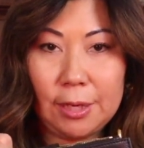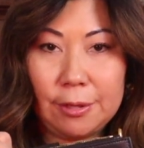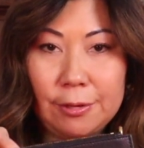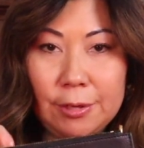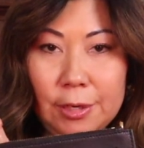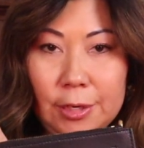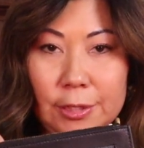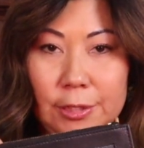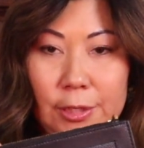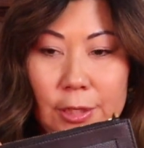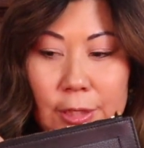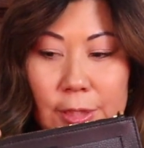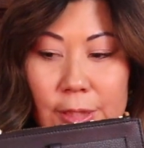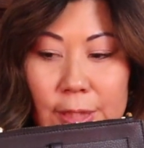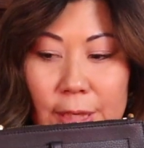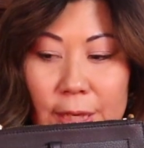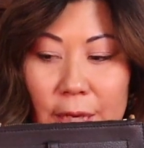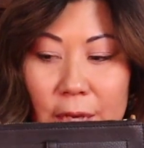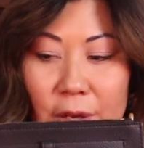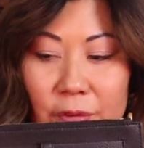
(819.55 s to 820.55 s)
and then it
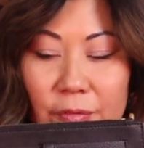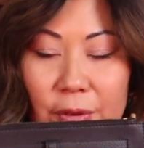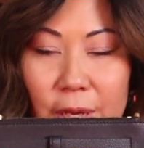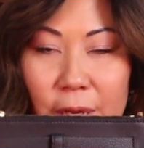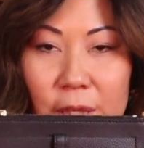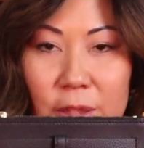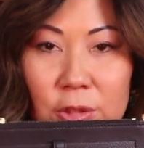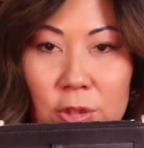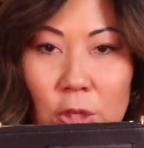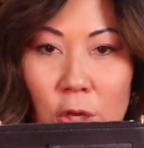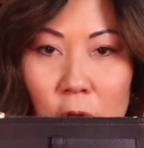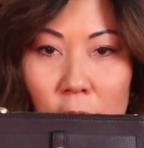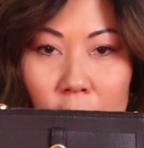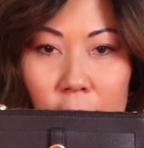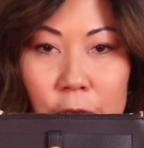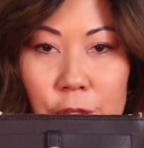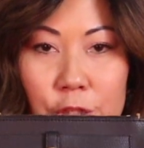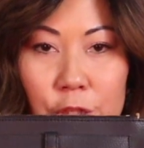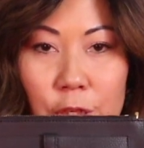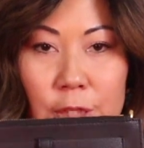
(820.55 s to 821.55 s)
does have a
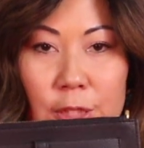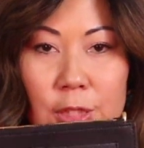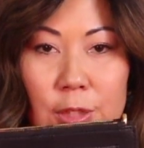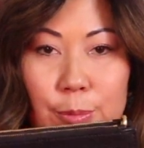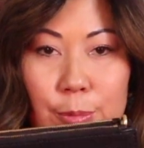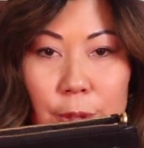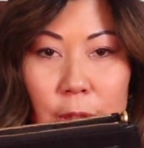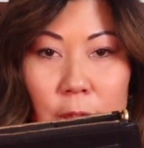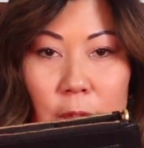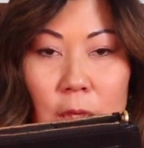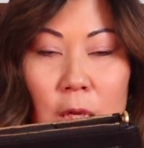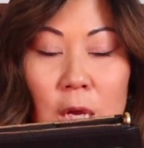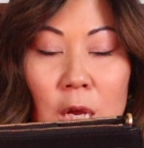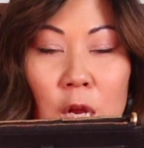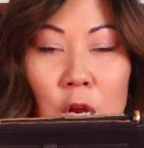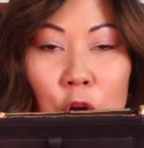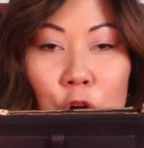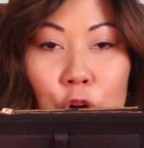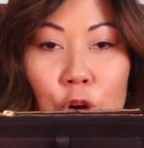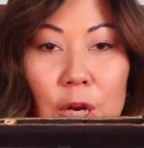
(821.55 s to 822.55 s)
long adjustable
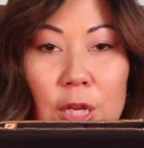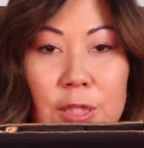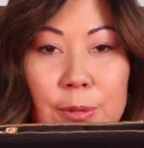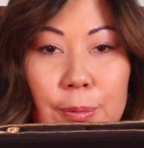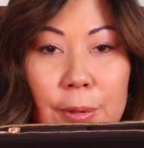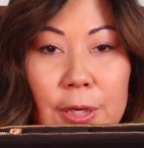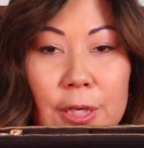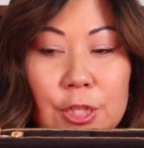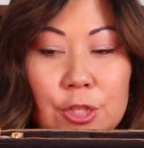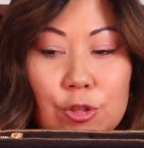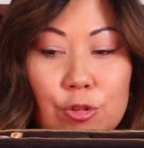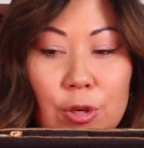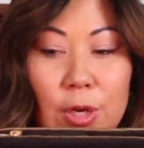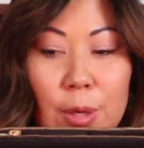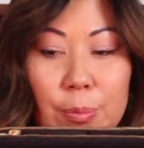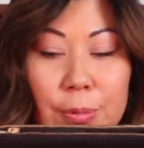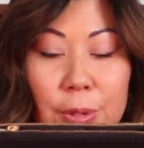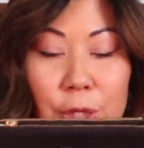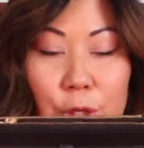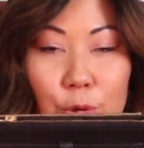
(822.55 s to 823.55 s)
crossbody
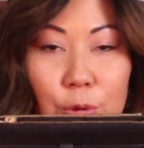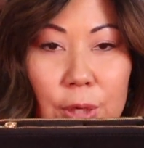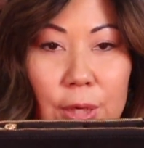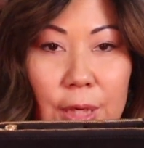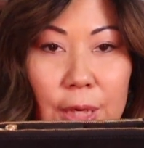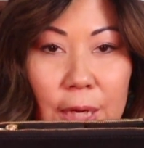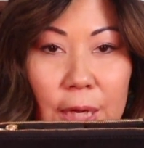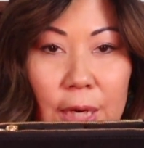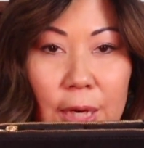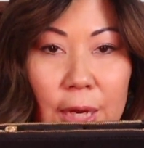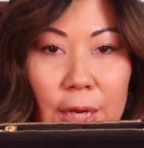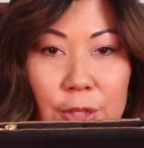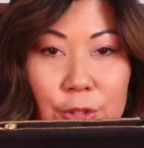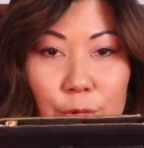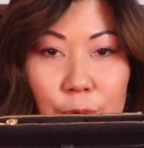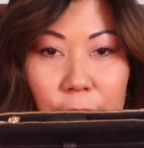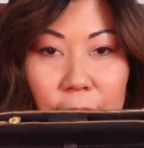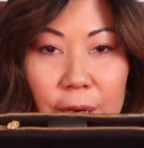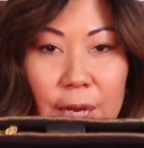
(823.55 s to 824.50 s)
strap that you can add onto it.